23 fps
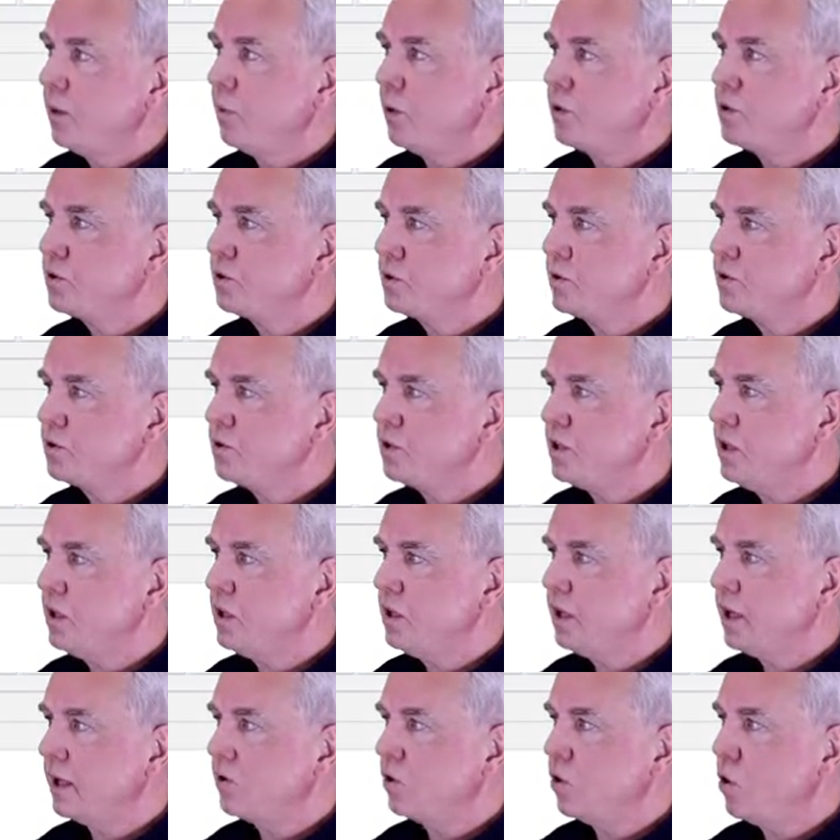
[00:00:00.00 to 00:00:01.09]
but you'll see
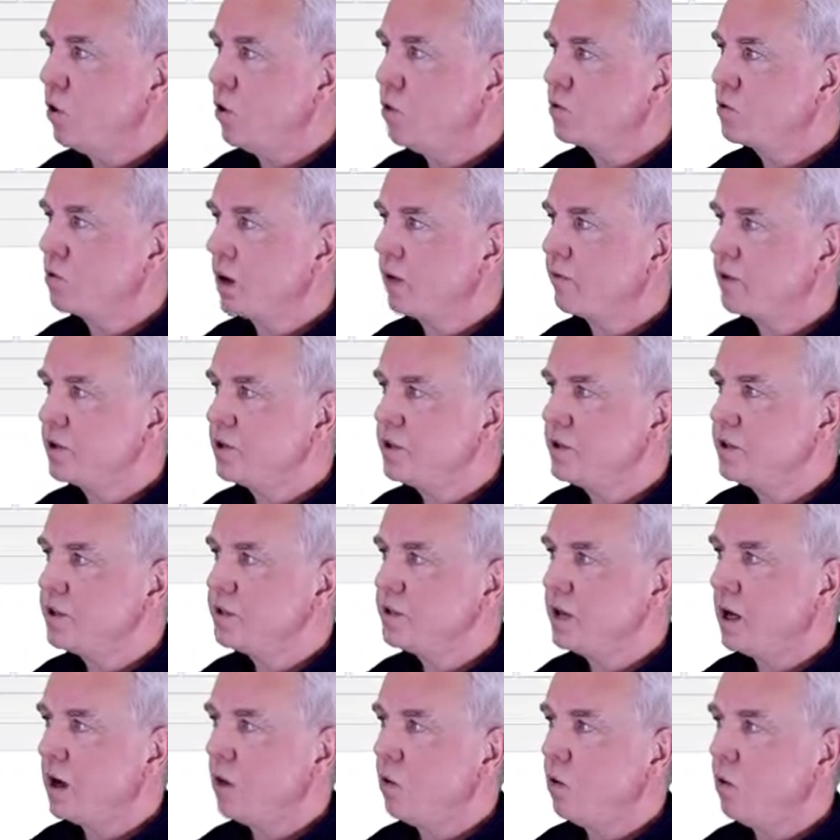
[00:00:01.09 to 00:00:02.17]
that code coverage is
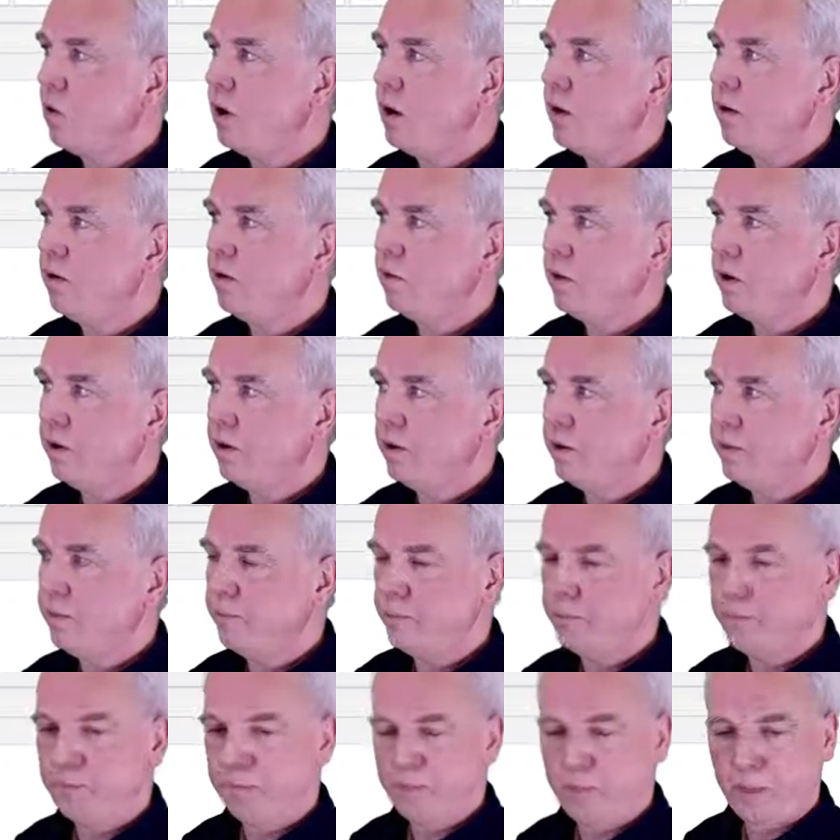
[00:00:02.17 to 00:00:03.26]
now a, uh,
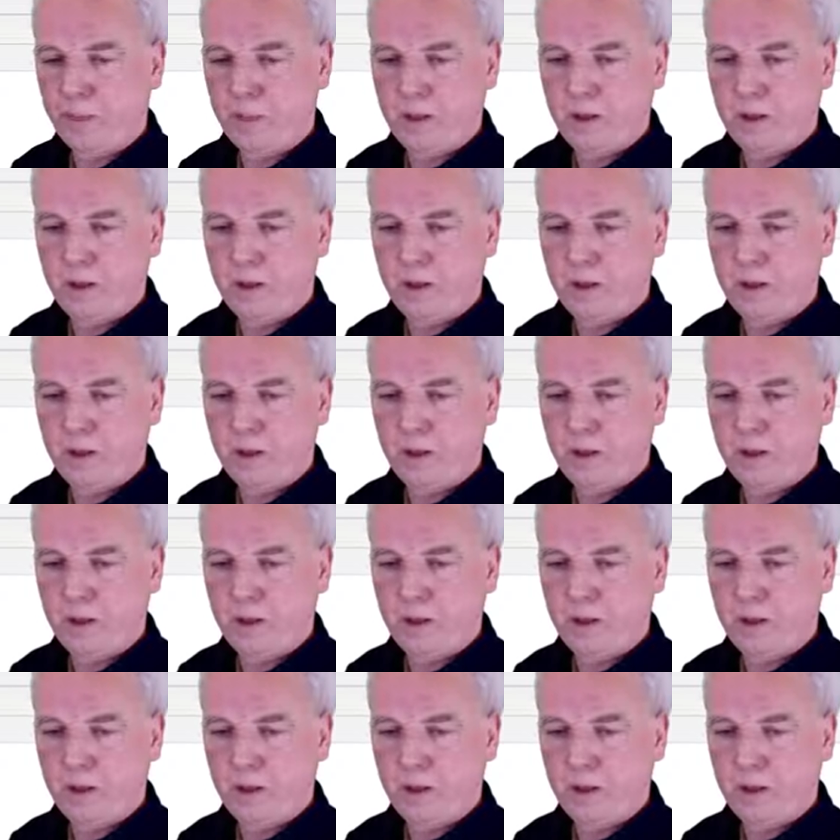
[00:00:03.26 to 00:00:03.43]
um,